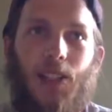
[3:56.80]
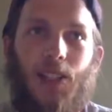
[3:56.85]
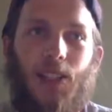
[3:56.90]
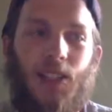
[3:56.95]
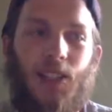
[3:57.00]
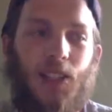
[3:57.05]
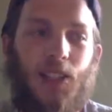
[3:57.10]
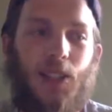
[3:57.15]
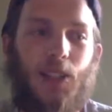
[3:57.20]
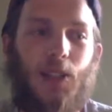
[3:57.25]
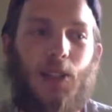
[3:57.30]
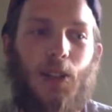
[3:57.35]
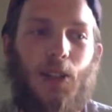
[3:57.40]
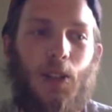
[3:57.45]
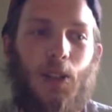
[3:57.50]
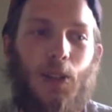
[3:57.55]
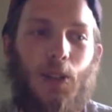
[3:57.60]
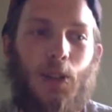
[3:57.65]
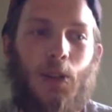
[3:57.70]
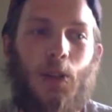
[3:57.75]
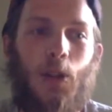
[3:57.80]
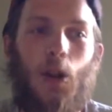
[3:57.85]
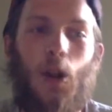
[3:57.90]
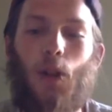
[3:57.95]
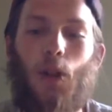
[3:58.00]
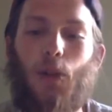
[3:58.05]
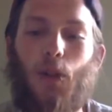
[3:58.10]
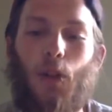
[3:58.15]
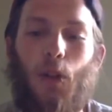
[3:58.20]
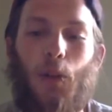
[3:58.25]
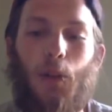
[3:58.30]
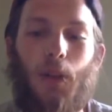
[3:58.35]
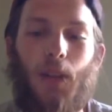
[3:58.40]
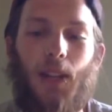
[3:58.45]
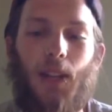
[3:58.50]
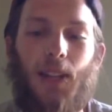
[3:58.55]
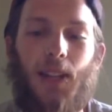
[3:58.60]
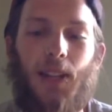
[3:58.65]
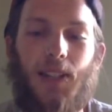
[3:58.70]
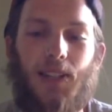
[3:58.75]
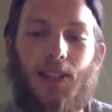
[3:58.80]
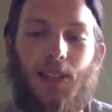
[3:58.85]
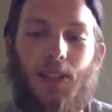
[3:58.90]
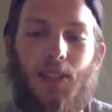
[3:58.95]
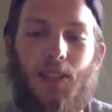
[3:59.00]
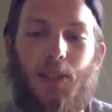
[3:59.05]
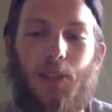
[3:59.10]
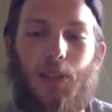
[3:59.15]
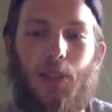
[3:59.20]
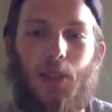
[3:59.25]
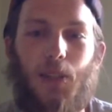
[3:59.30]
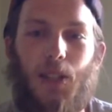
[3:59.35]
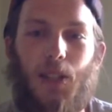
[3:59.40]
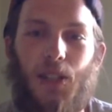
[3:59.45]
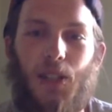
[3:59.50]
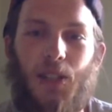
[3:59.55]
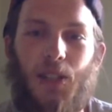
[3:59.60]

to not overcomplicate necessarily, but